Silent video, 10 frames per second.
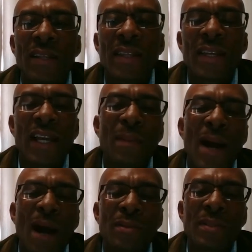think
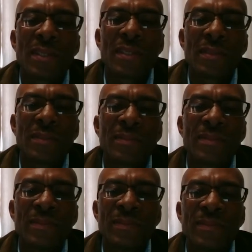about
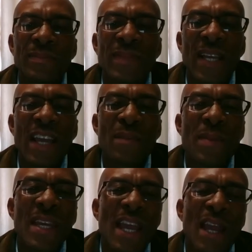and
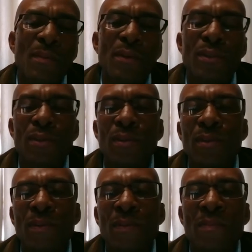be able to